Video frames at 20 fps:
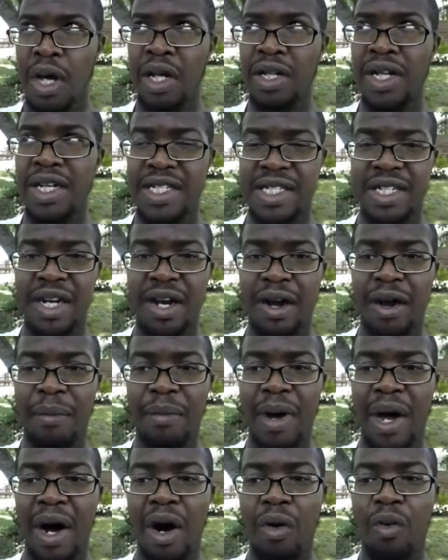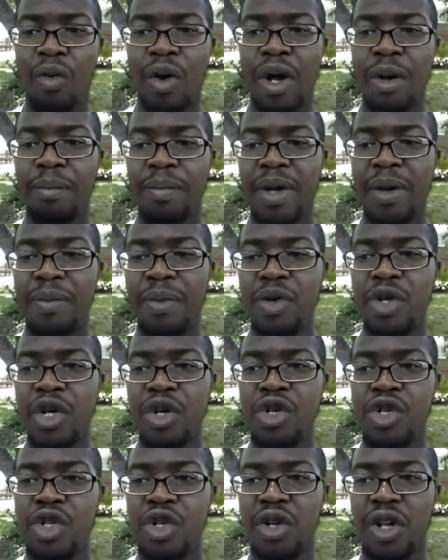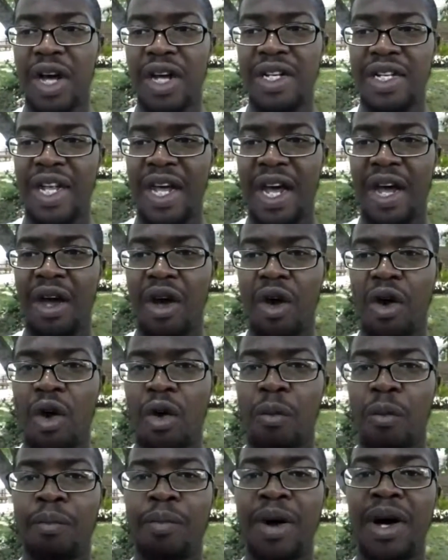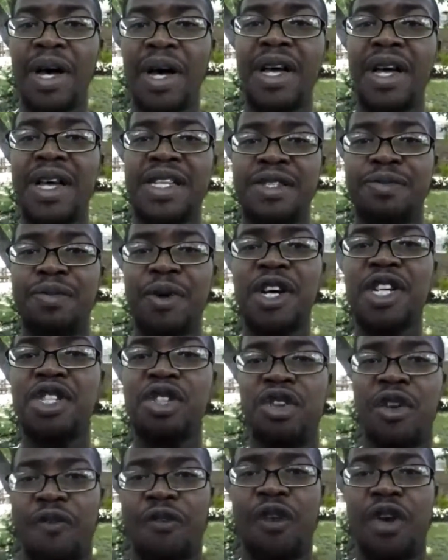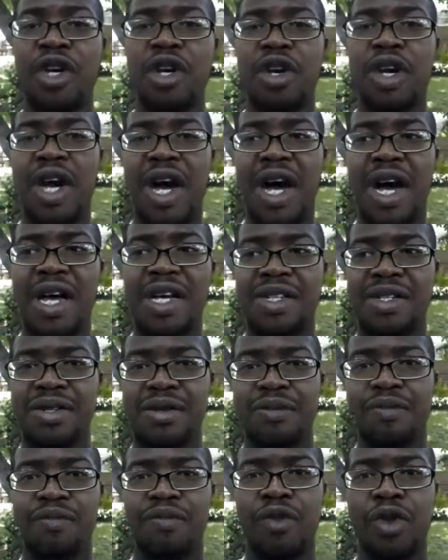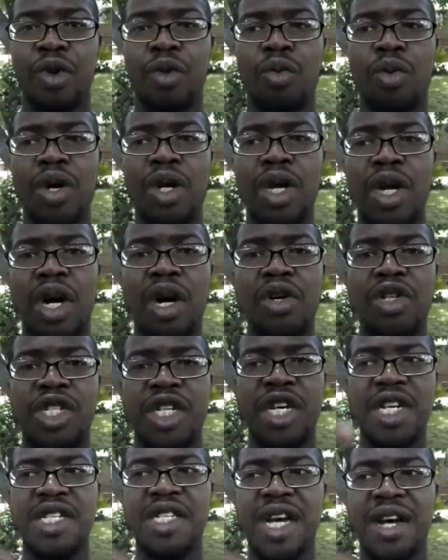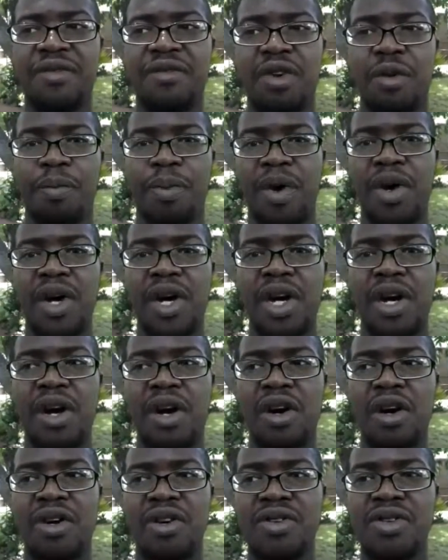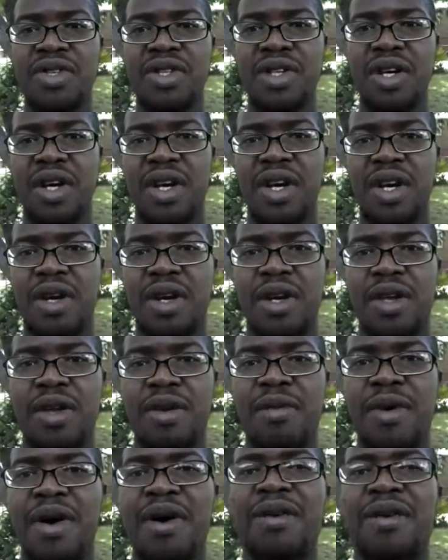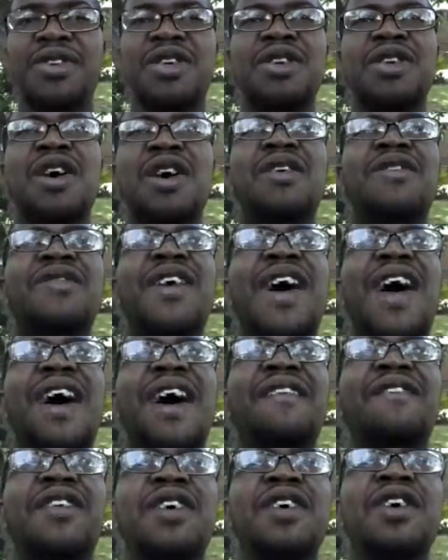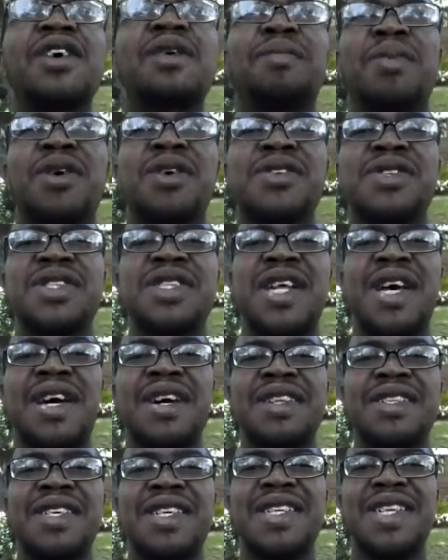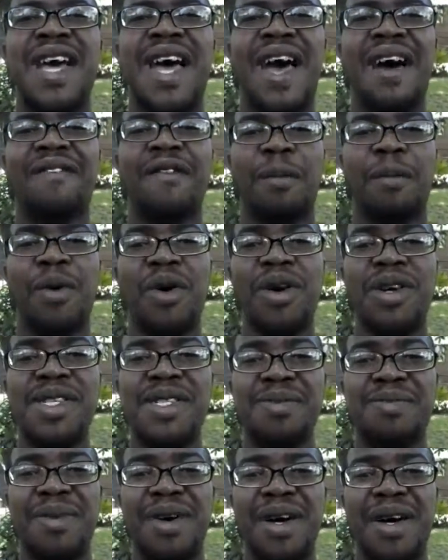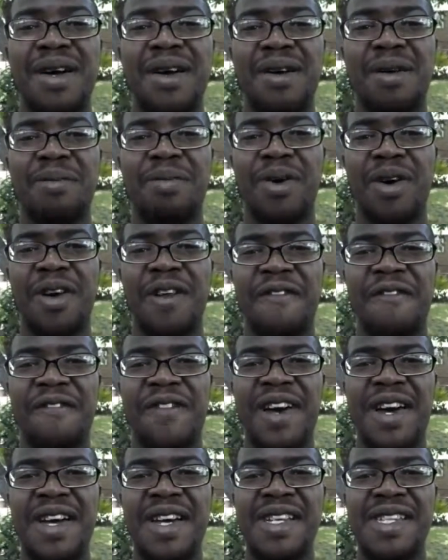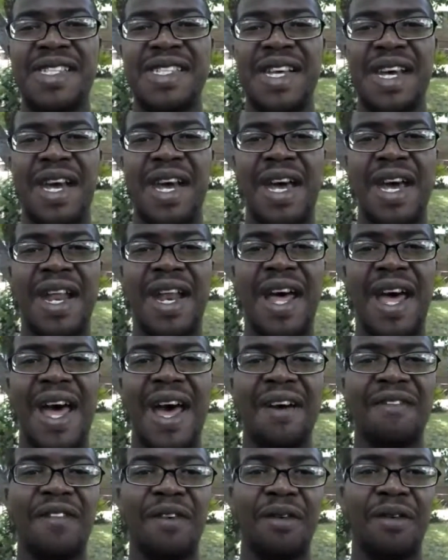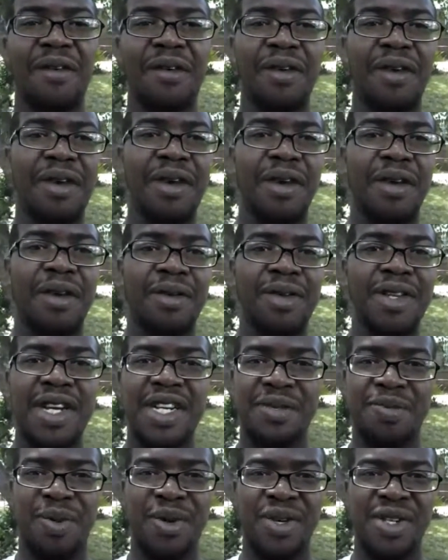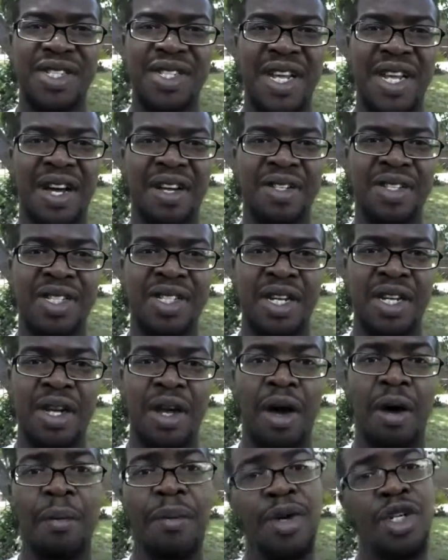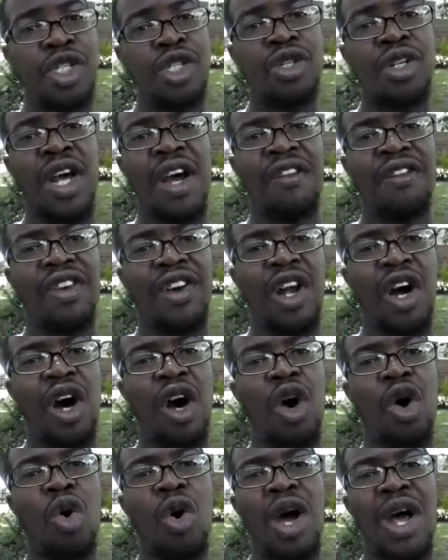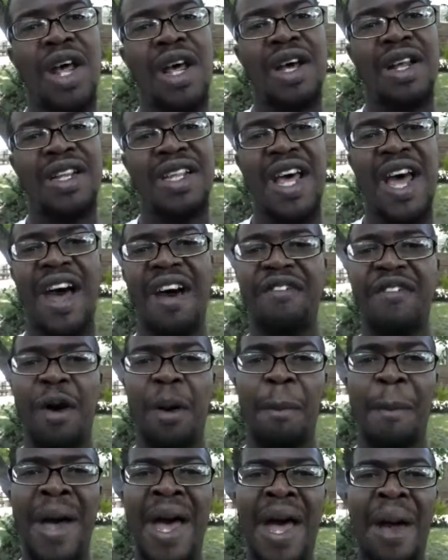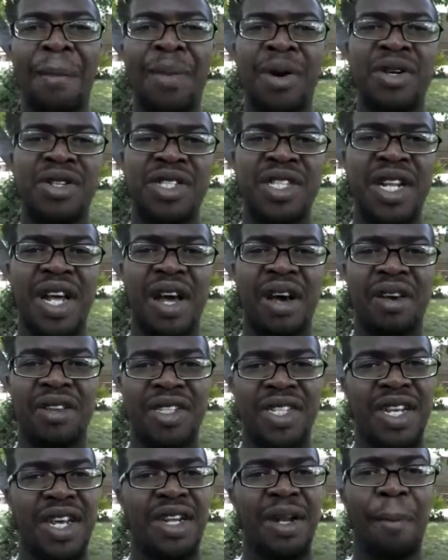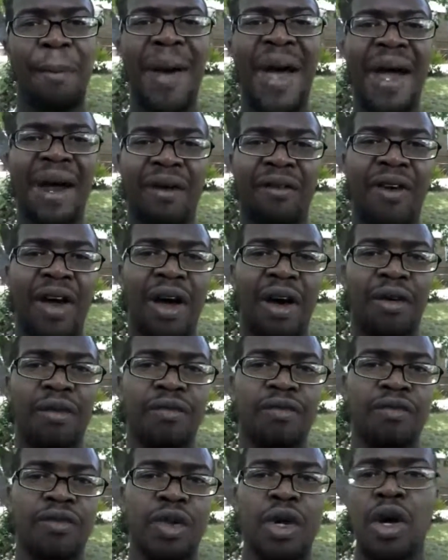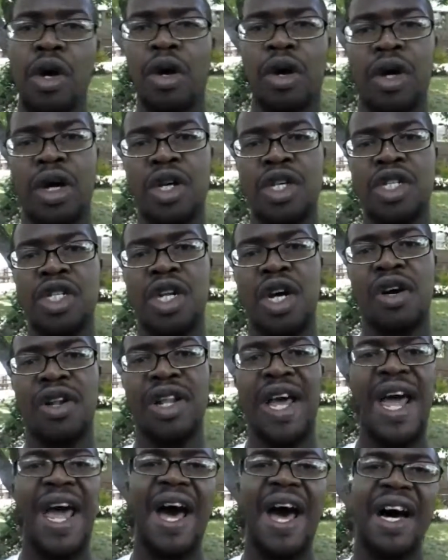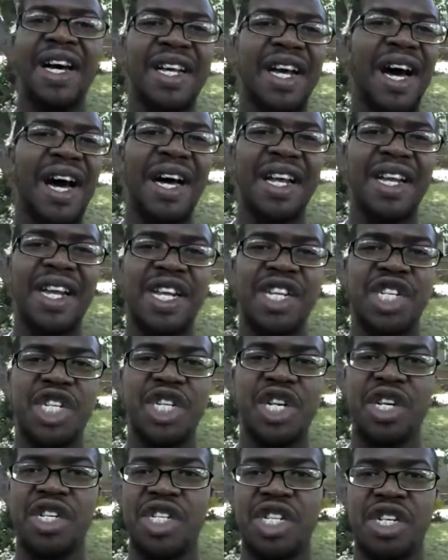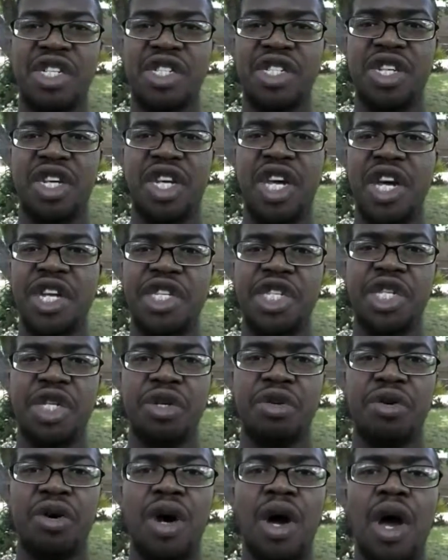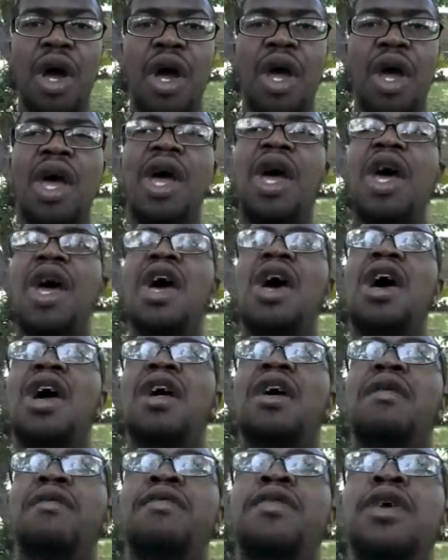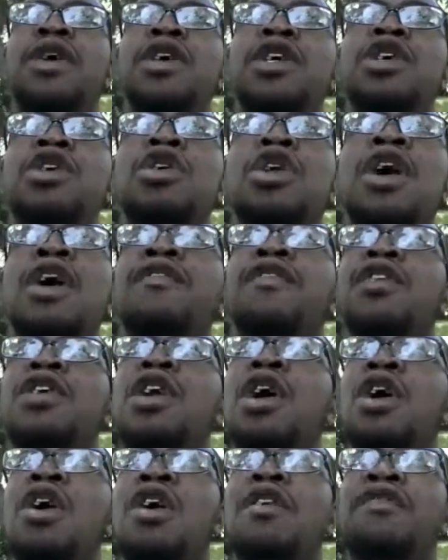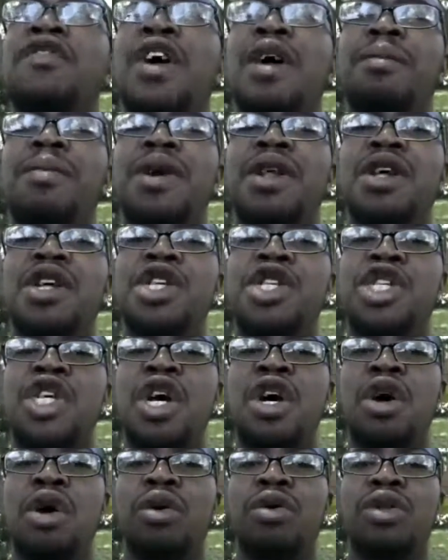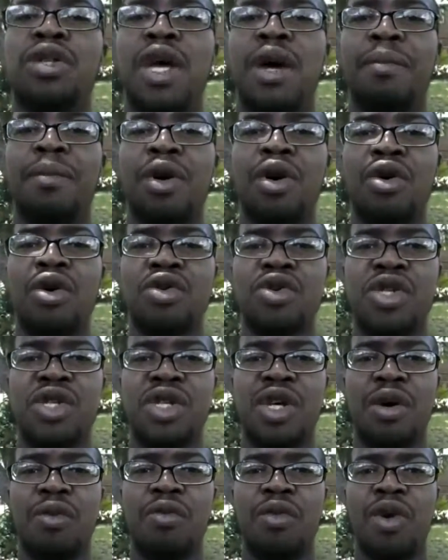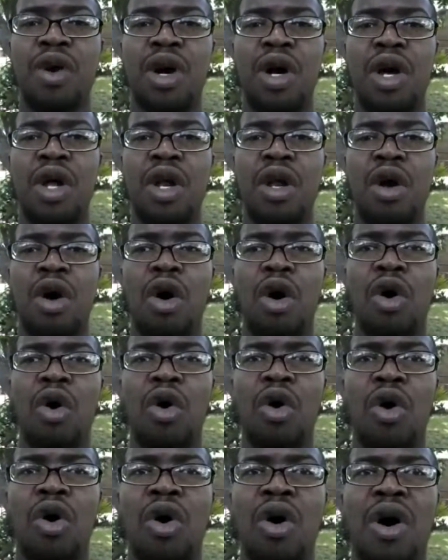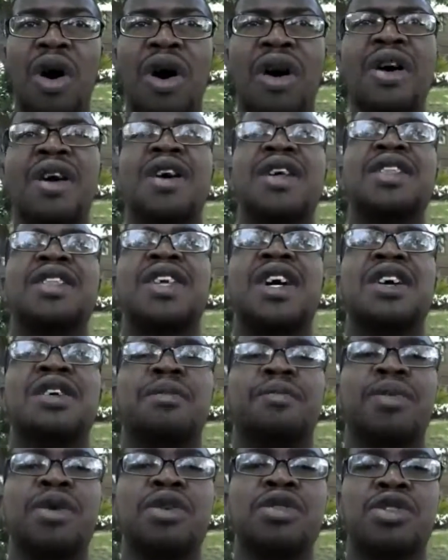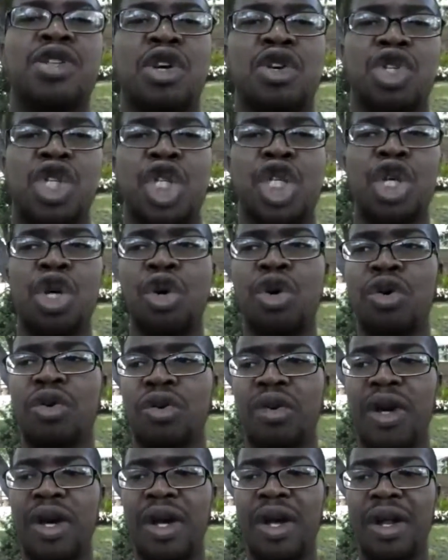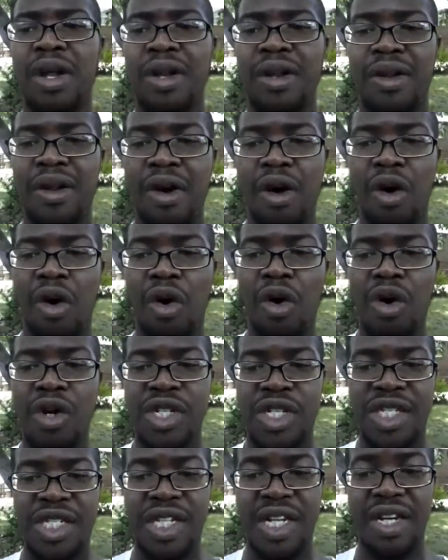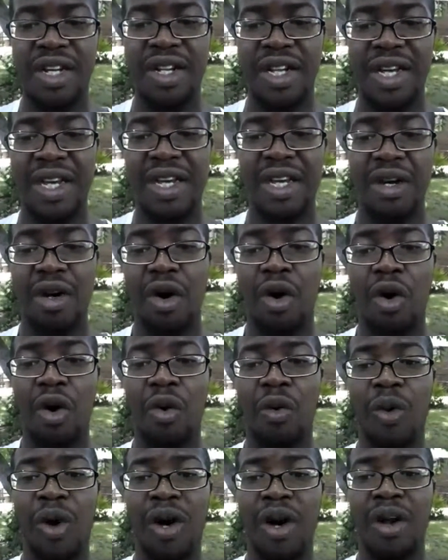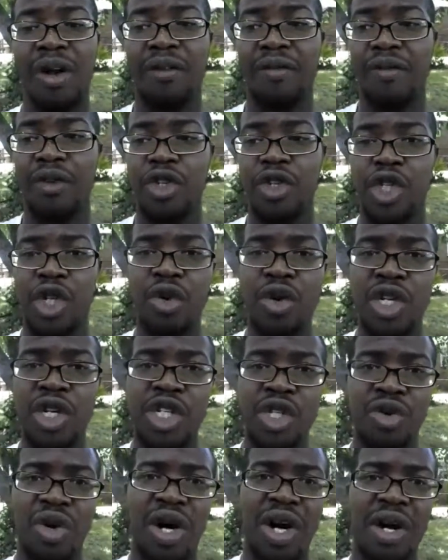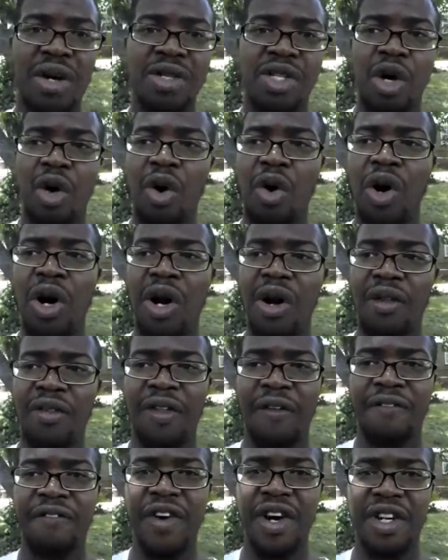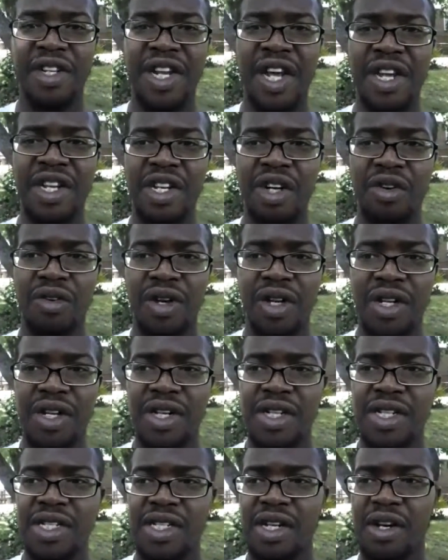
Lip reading: And let's talk about when people use you like that. But especially for you guys, when you go chase after pretty girls, you know, they have a good personality, they have a pretty smile, pretty face, and they have a nice personality. But you never know, they have a bad personality in the background. Because, you know, they hide that shit just to get you. And you never know if they've been in jail, they murdered someone, or they abused their children, or stealing, or whatever. Doing drugs, or whatever the fuck they doing.